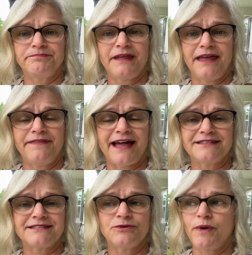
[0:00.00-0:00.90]

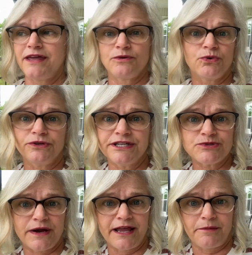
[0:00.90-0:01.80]
that's the way the world is
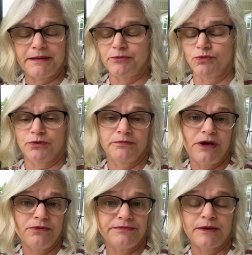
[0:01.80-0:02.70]
right now. People work
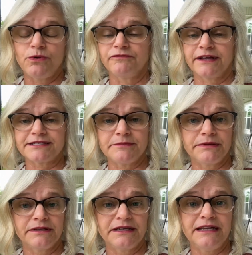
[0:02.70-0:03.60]
remote, they want
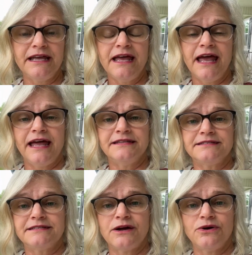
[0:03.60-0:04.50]
flexibility, and
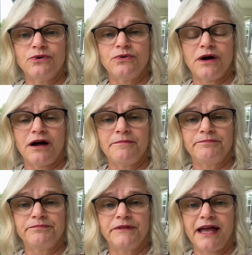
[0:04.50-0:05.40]
so
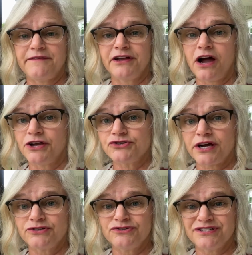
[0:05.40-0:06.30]
having
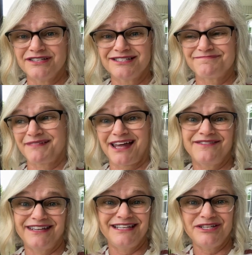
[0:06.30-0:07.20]
contractors is kind of
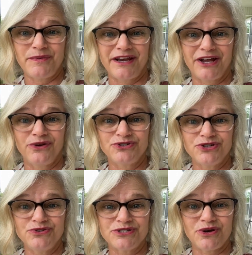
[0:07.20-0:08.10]
an easy way to go
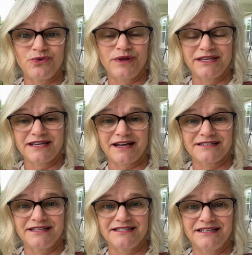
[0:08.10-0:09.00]
too. So at tax
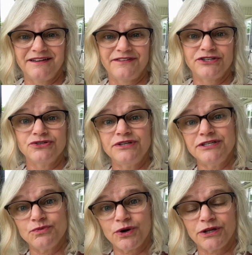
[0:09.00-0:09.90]
season, if they do need
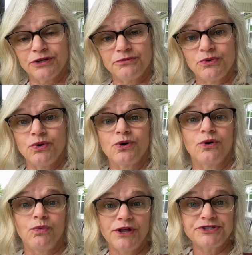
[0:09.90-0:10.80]
to work a little more
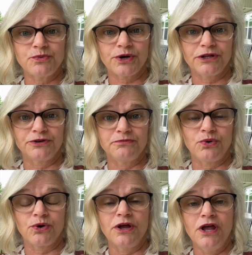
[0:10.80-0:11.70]
or want to work a little
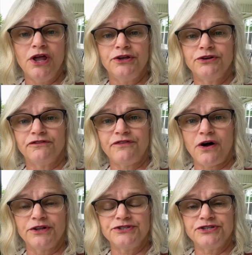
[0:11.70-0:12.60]
more, you don't
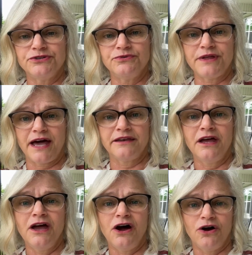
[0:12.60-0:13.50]
fall into that
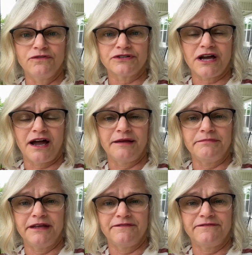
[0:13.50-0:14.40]

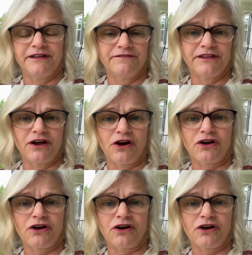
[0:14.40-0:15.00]
overtime if they are